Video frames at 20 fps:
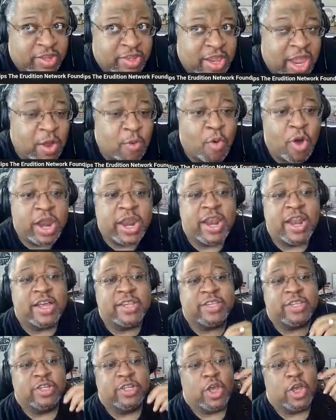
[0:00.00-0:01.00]
they wanted
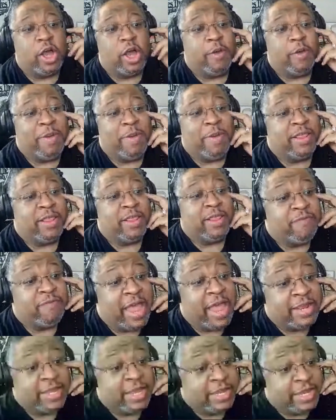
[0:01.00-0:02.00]
us to talk about the
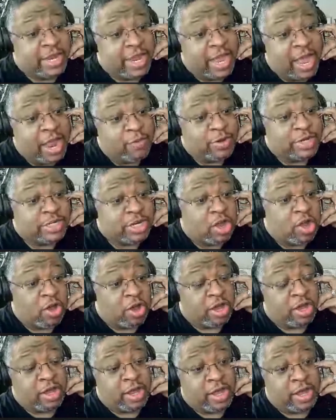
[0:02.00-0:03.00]
fact that the Irish
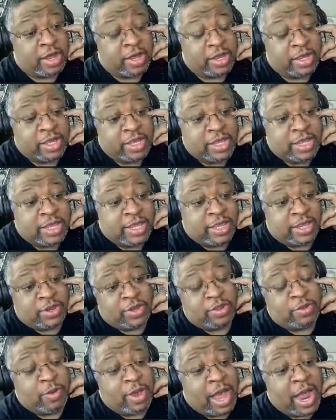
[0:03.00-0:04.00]
uh, uh
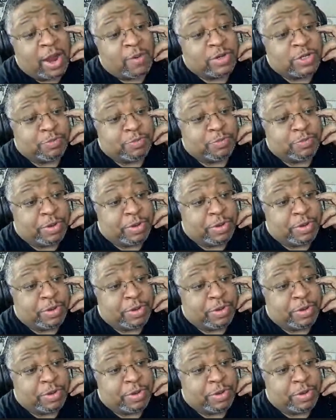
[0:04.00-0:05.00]
Irish people
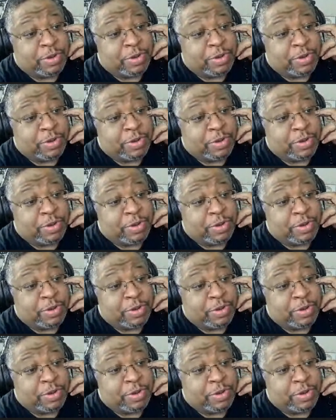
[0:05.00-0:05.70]
have black in them.